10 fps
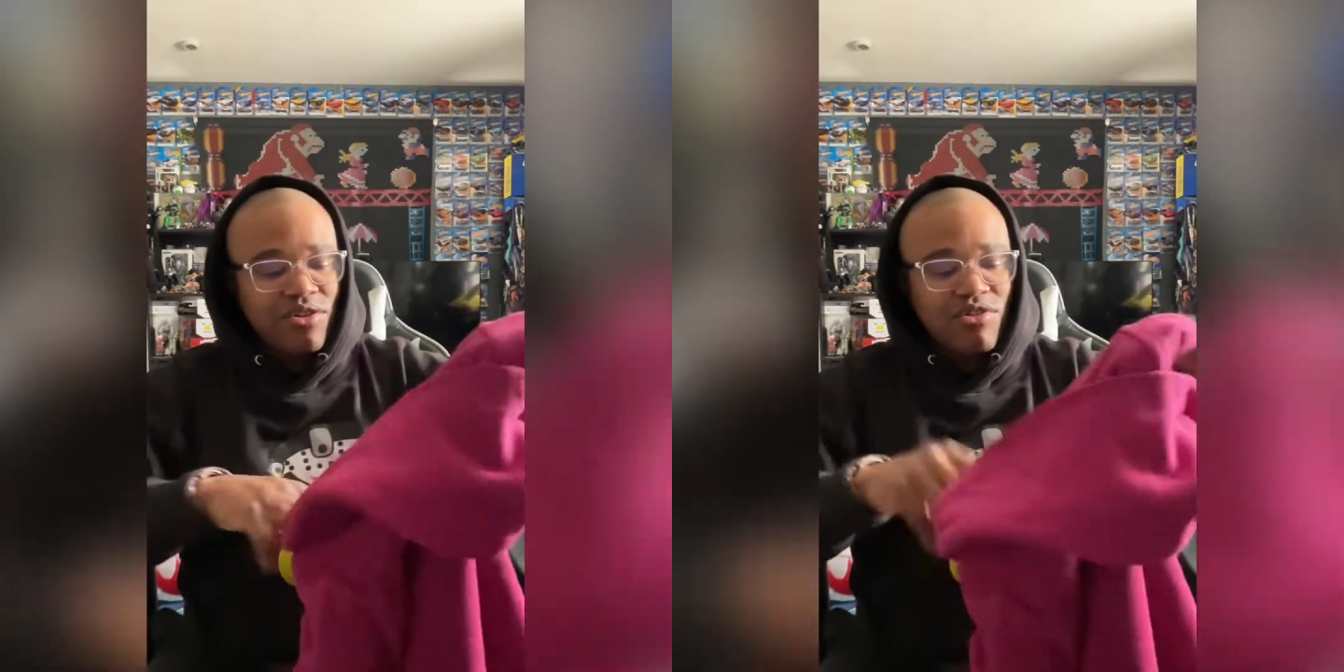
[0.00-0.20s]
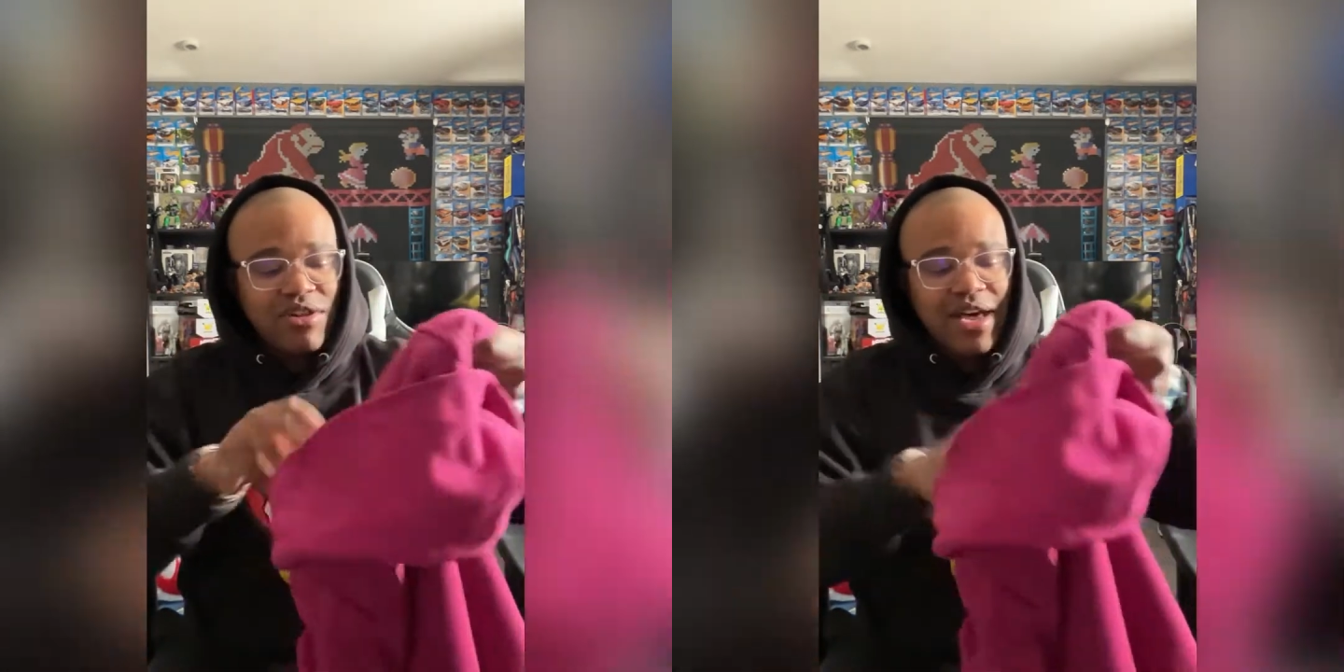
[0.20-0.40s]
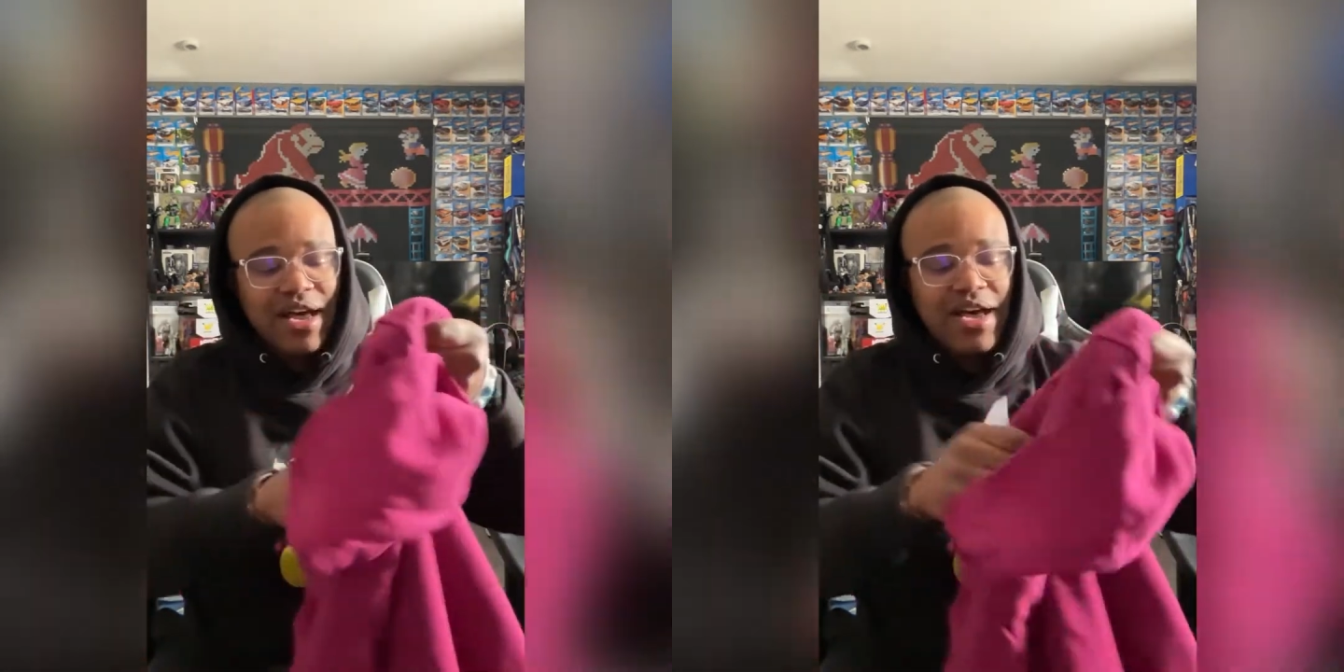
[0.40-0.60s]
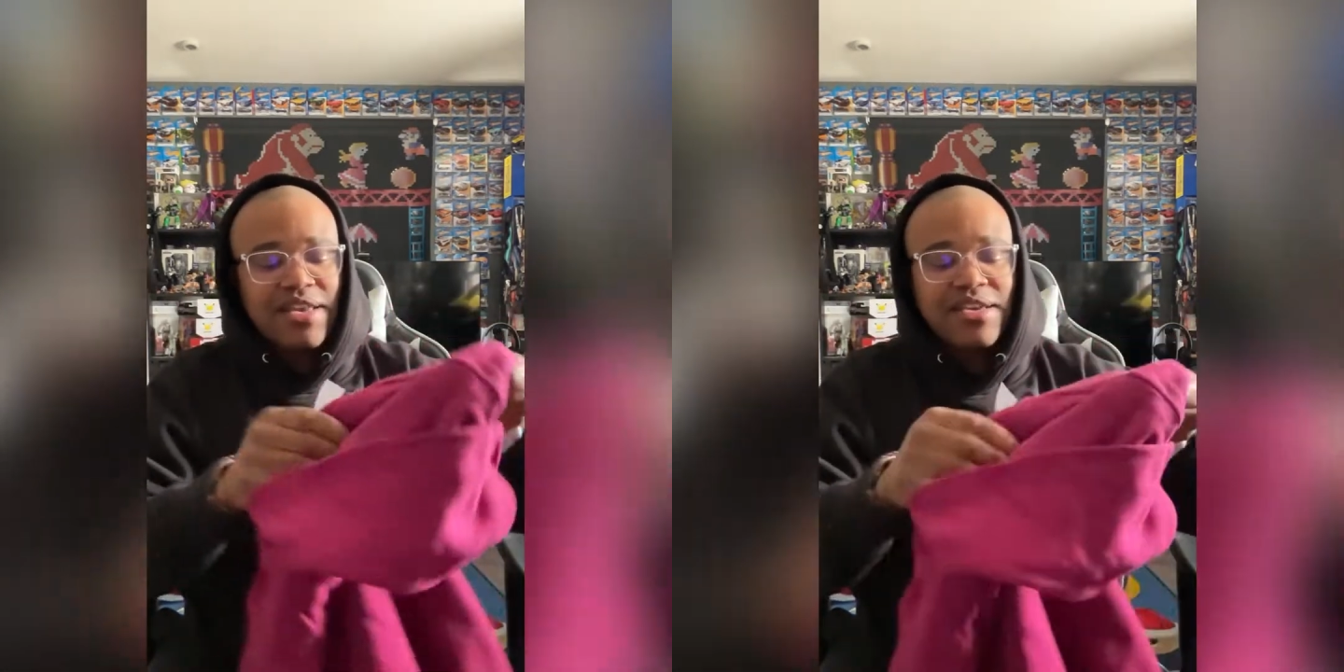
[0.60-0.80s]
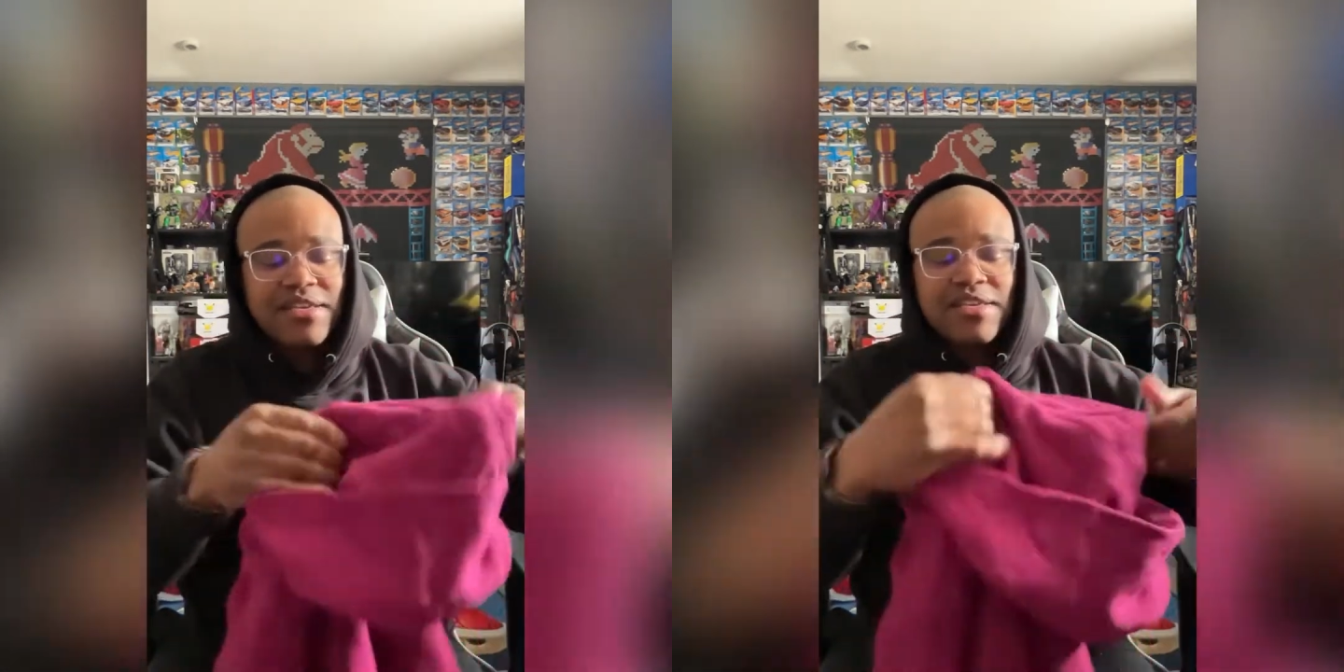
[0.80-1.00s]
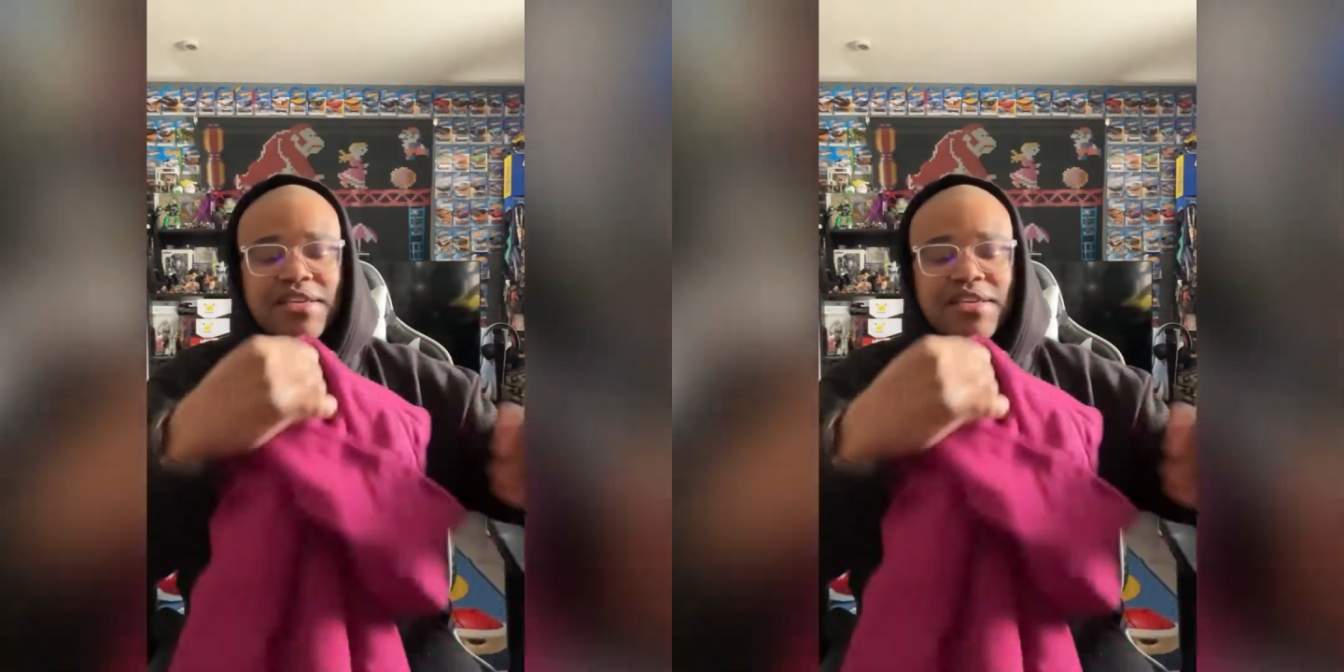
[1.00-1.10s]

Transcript: whole lot on it.